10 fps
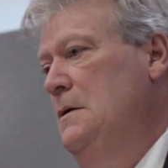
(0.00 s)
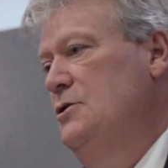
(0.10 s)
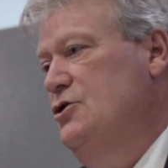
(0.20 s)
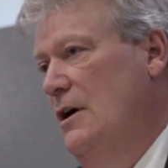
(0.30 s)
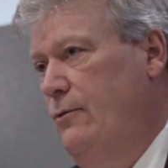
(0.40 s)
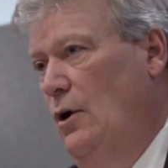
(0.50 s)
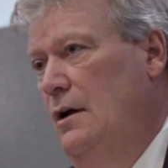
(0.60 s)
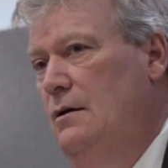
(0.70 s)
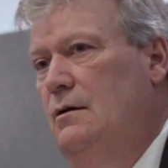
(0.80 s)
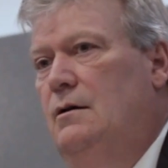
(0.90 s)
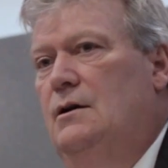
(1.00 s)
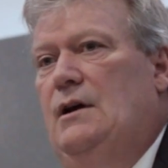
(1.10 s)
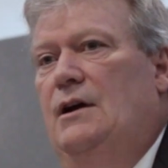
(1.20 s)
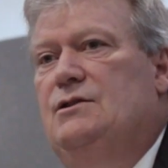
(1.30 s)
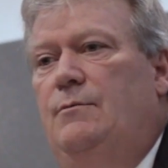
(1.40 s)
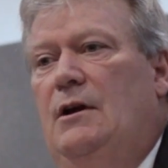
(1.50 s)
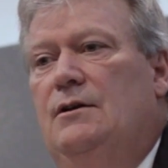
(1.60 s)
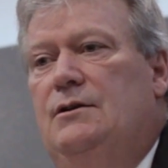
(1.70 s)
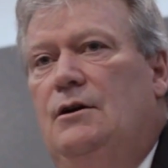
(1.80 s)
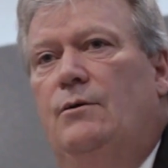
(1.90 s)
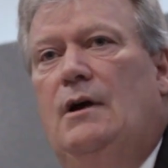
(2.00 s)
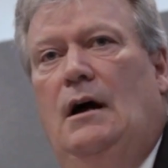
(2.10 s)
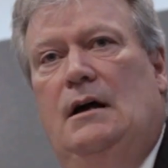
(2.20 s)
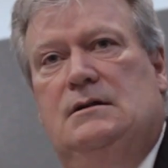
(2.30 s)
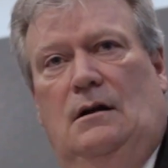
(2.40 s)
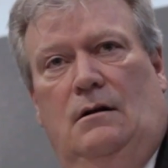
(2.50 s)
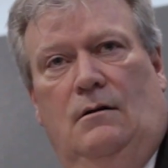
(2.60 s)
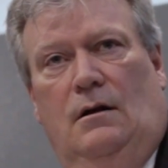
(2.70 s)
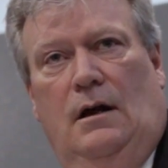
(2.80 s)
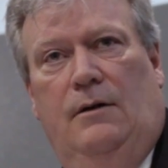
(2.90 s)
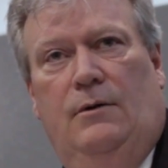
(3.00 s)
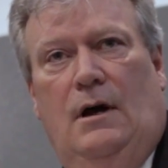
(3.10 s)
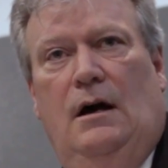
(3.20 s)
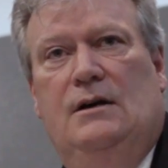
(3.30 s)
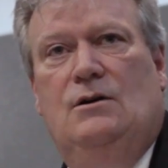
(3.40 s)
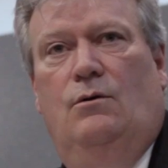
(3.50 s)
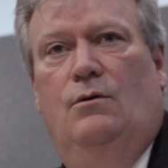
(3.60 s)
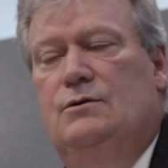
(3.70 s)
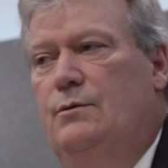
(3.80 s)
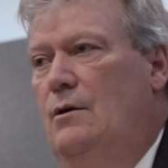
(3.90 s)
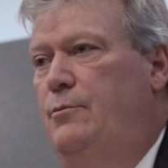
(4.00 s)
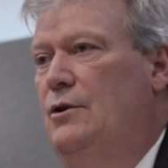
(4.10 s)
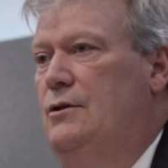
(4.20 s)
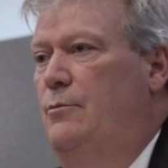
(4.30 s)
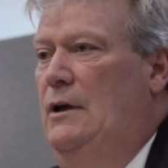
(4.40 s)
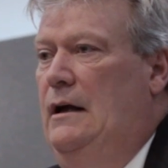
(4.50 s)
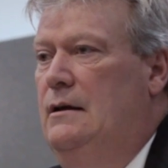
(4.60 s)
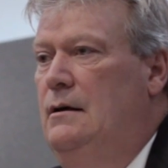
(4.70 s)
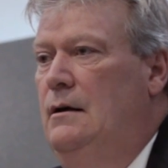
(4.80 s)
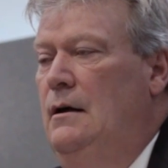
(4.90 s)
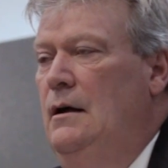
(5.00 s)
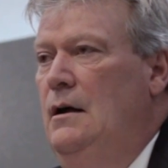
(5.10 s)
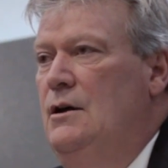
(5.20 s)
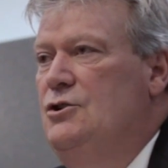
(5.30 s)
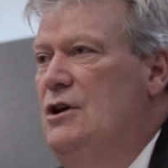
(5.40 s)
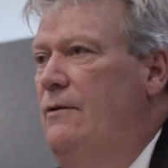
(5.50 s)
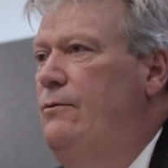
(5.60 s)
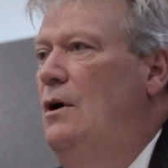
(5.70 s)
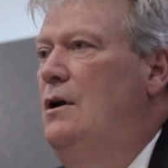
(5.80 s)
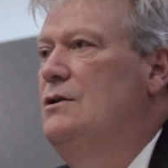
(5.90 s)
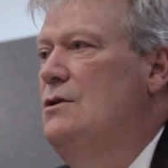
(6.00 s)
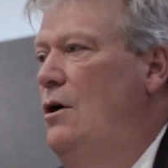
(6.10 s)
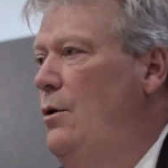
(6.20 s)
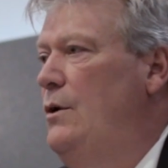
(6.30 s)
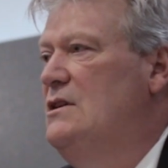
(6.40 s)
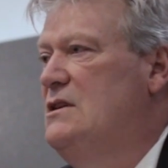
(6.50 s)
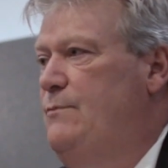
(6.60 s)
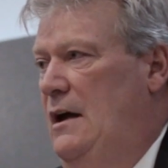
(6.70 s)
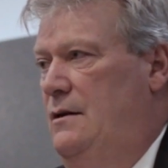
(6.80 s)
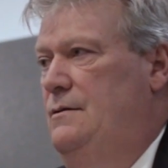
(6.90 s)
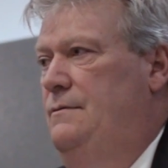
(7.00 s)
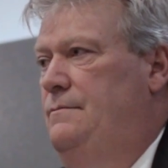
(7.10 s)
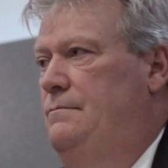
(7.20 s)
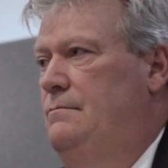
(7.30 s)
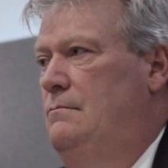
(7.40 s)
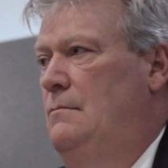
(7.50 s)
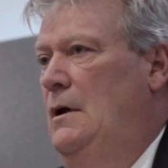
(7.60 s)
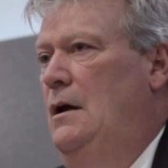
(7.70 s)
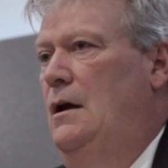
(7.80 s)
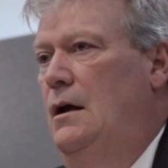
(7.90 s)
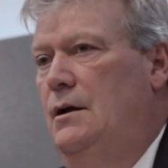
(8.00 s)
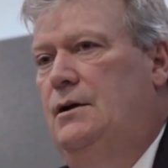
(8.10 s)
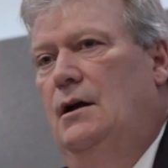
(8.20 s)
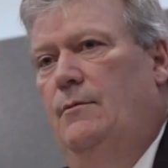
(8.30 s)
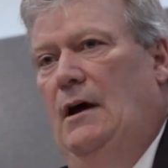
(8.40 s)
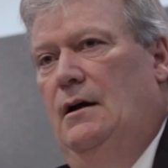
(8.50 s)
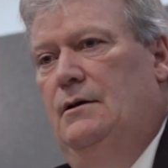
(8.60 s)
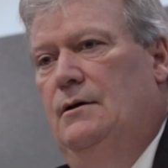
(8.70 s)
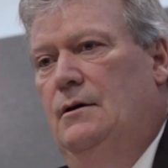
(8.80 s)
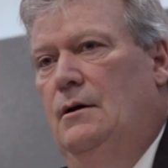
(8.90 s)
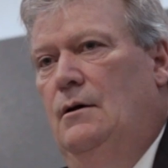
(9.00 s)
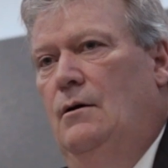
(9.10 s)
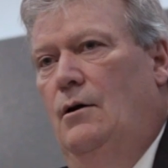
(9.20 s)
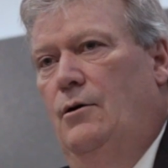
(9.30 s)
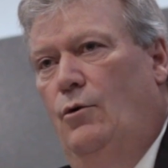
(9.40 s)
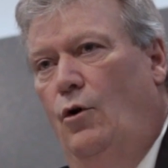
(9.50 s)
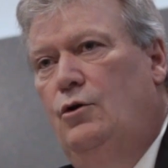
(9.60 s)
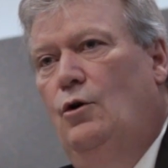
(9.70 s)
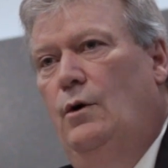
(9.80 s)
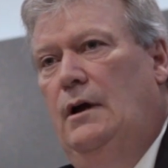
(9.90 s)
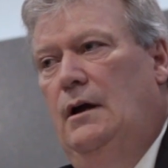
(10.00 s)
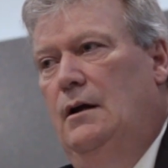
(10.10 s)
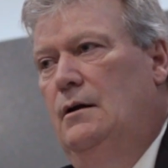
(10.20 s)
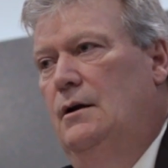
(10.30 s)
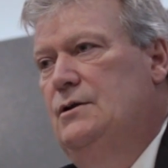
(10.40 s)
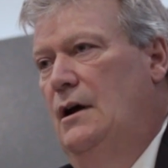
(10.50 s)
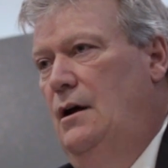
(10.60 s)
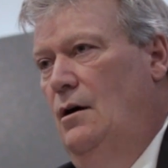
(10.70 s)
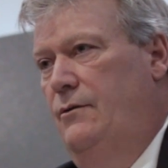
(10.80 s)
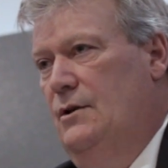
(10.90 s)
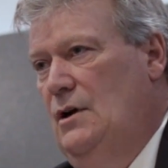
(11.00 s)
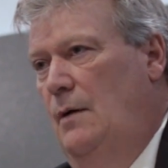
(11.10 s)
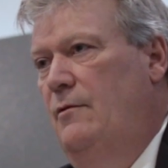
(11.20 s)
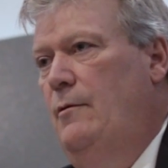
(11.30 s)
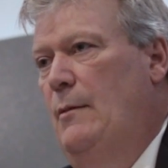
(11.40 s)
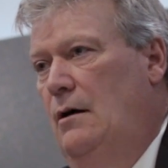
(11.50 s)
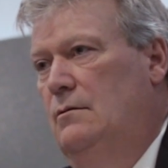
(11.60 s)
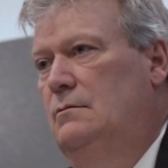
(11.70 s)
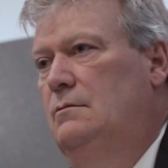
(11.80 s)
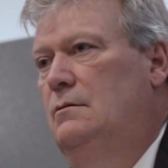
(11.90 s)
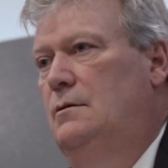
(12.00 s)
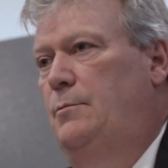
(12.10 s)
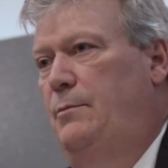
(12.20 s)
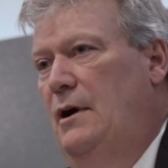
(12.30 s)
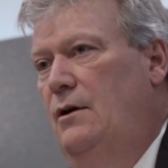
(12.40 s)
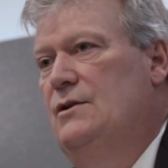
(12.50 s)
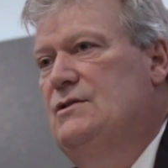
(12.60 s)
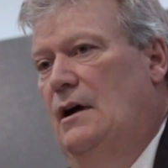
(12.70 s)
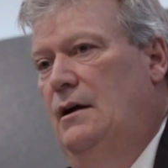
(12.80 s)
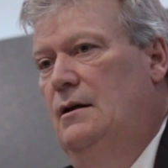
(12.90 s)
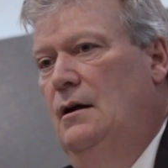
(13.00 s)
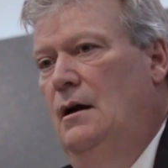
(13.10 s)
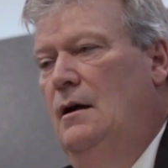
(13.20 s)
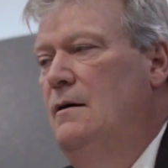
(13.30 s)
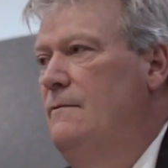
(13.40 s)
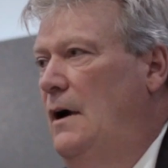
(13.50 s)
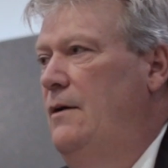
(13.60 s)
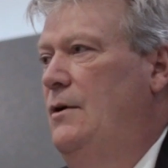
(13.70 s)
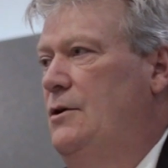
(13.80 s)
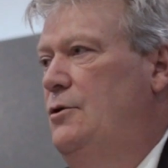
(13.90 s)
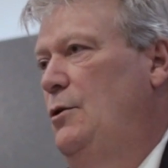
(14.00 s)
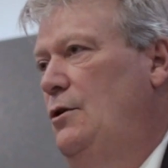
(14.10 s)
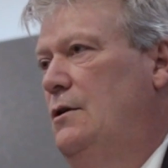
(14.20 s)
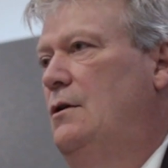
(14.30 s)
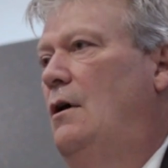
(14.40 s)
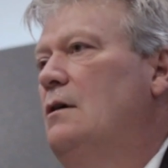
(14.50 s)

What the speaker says: Chevron has actually made a deal with the Haisla on land where the Haisla owns where they'll put their plant. Chevron has already spent in Kitimat on the road going in and taking off the top of a mountain to prepare the site $500 million.